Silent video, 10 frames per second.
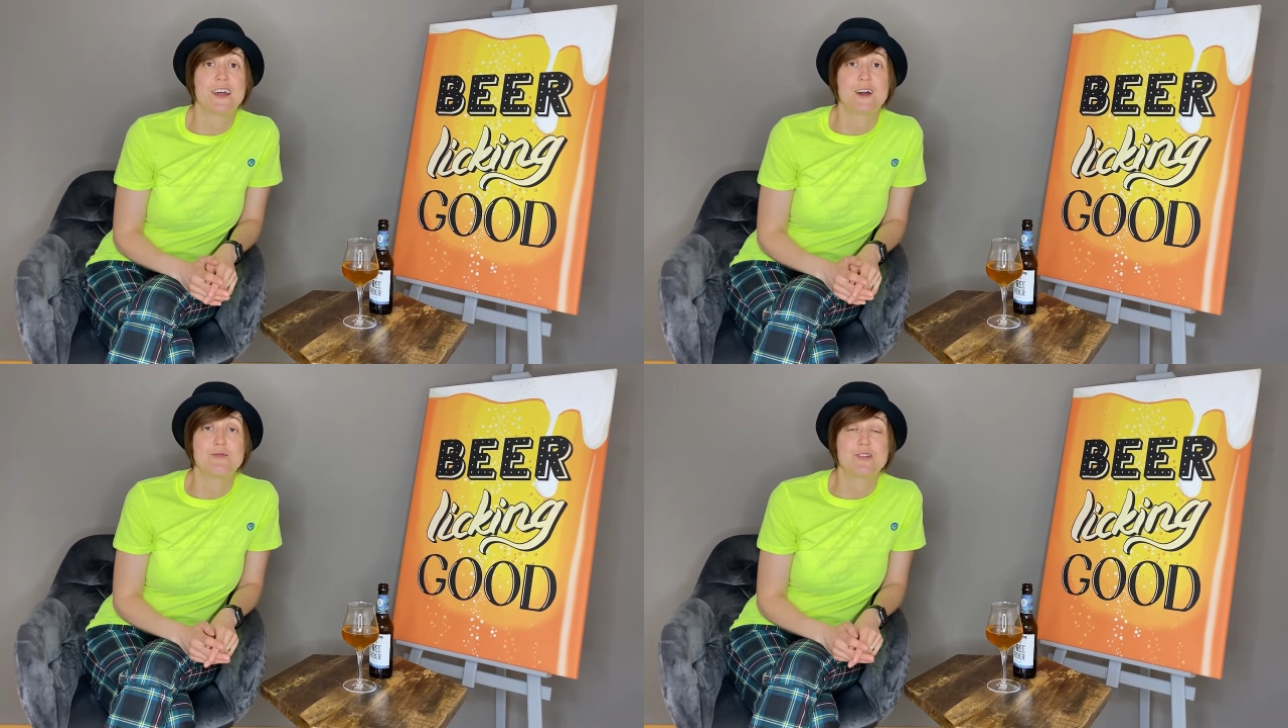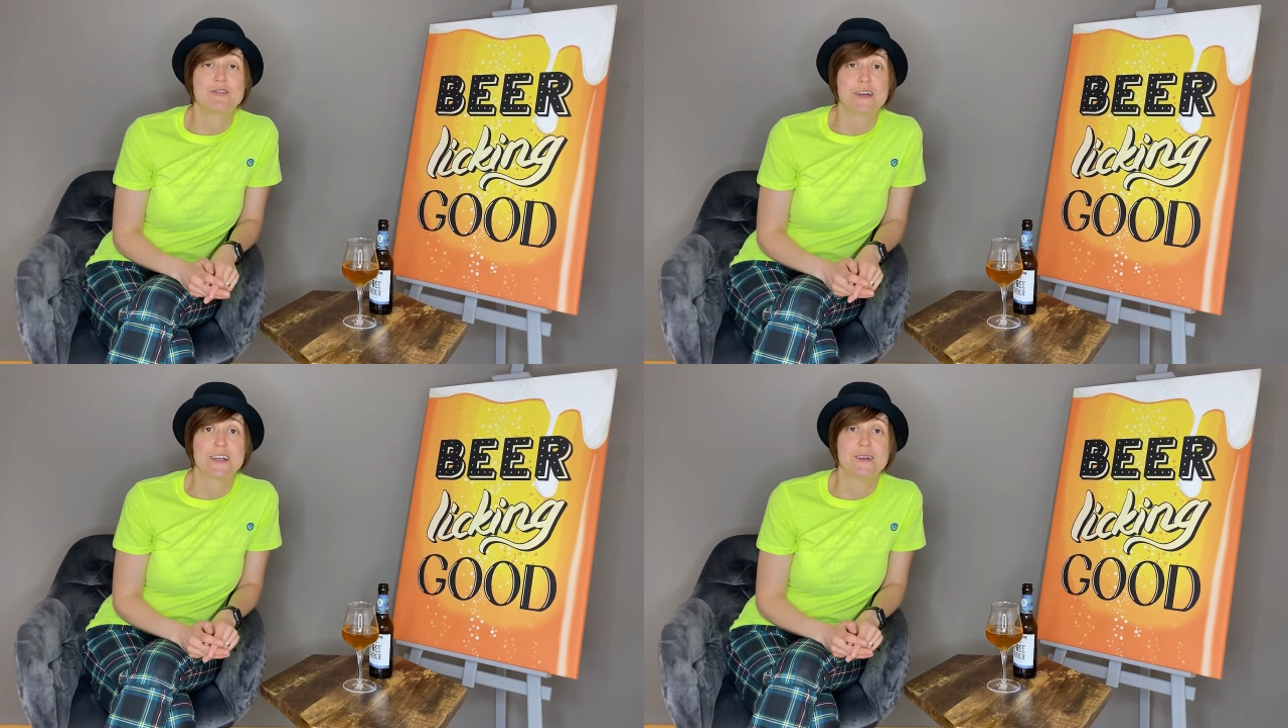I would
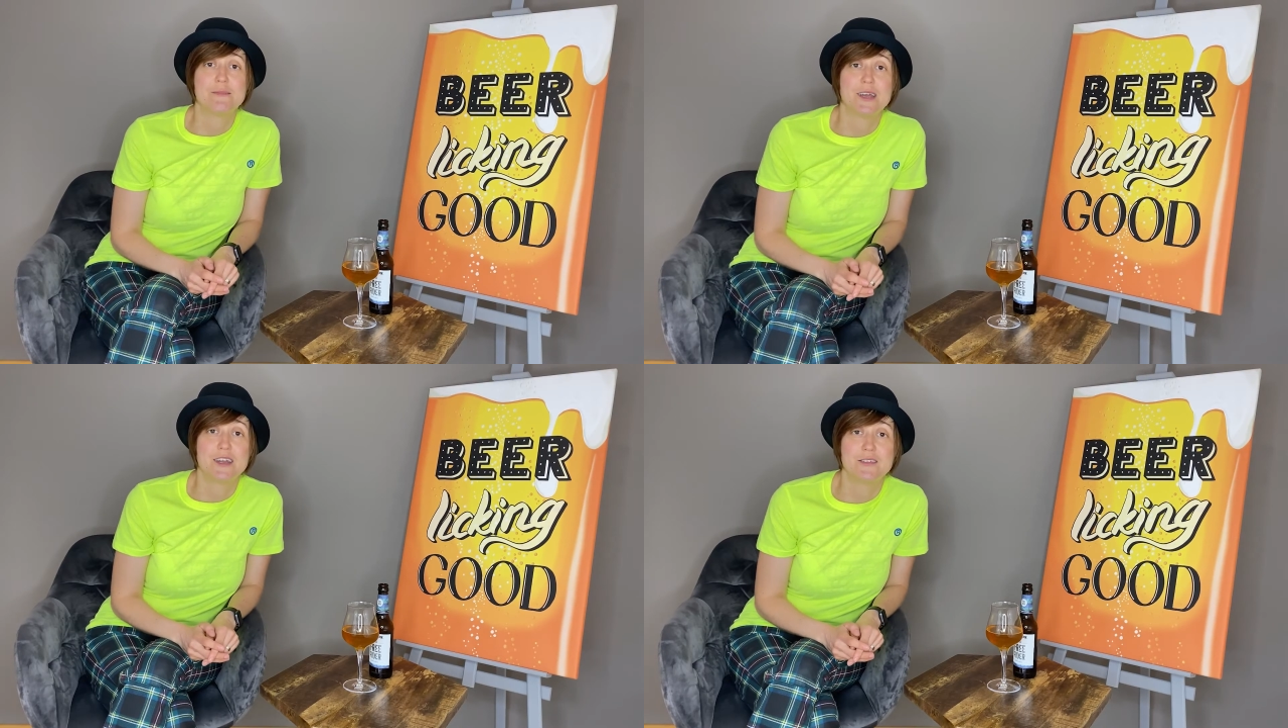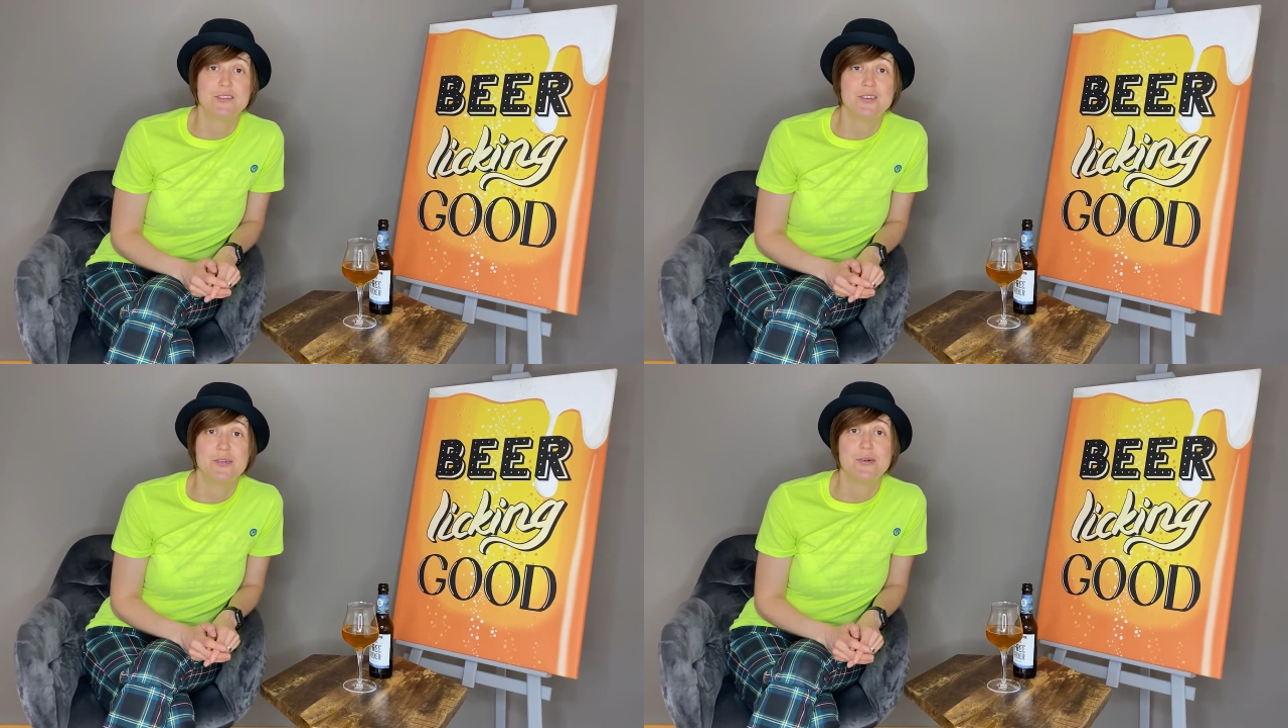recommend
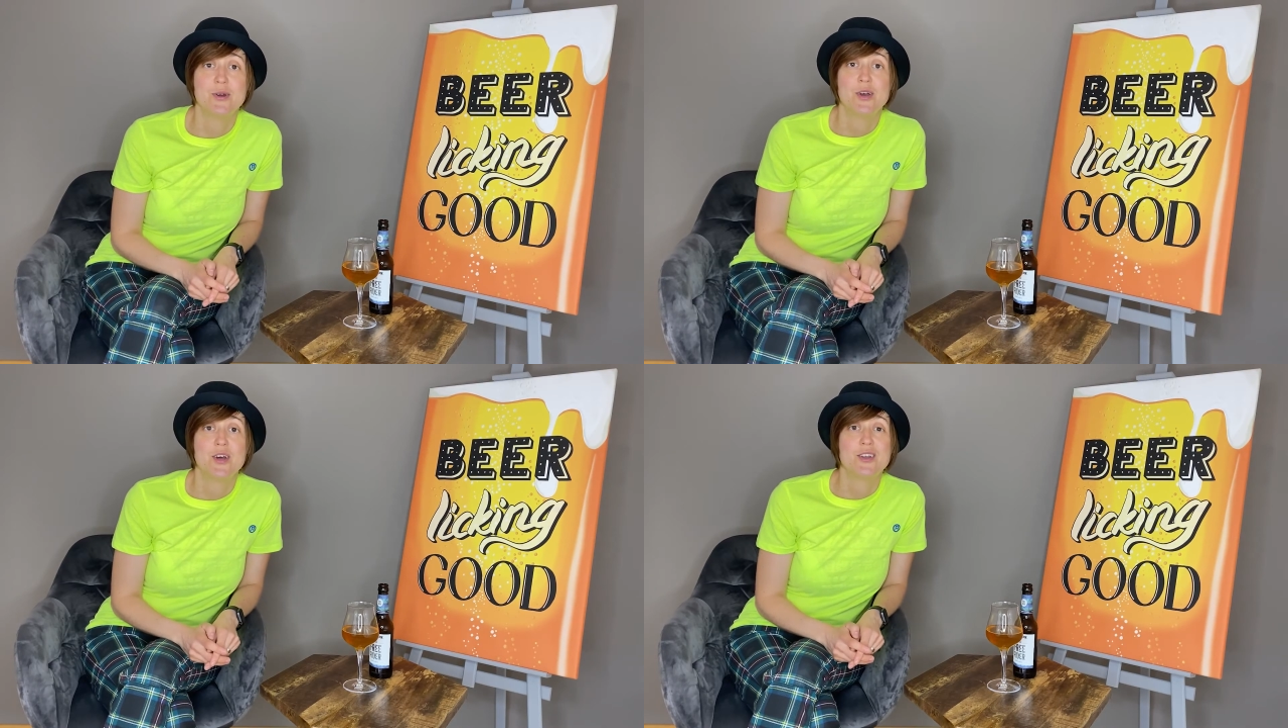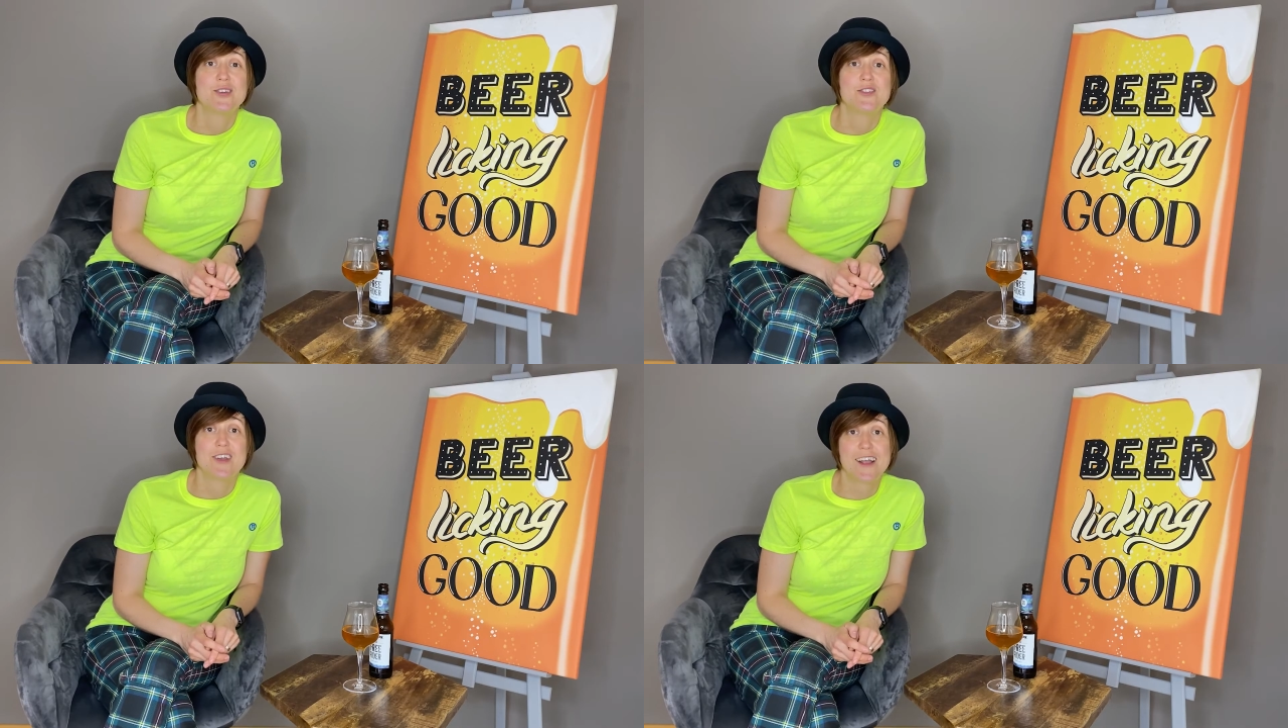you to
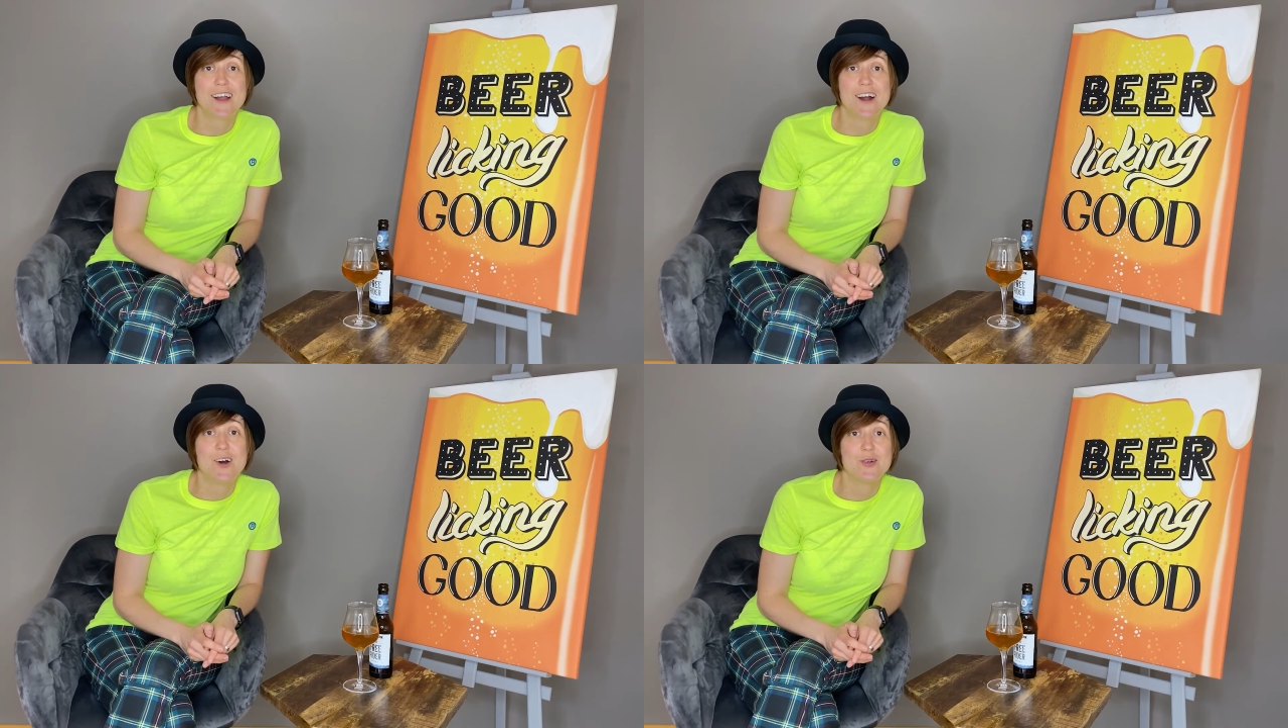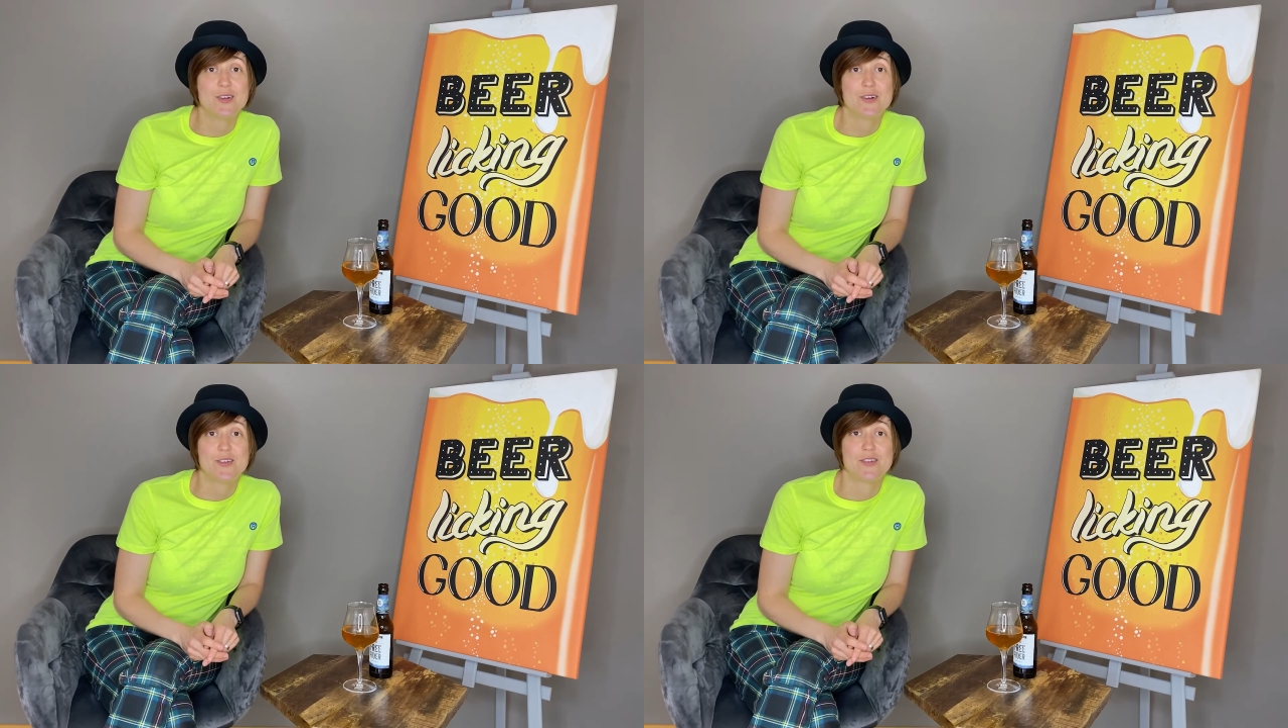check out on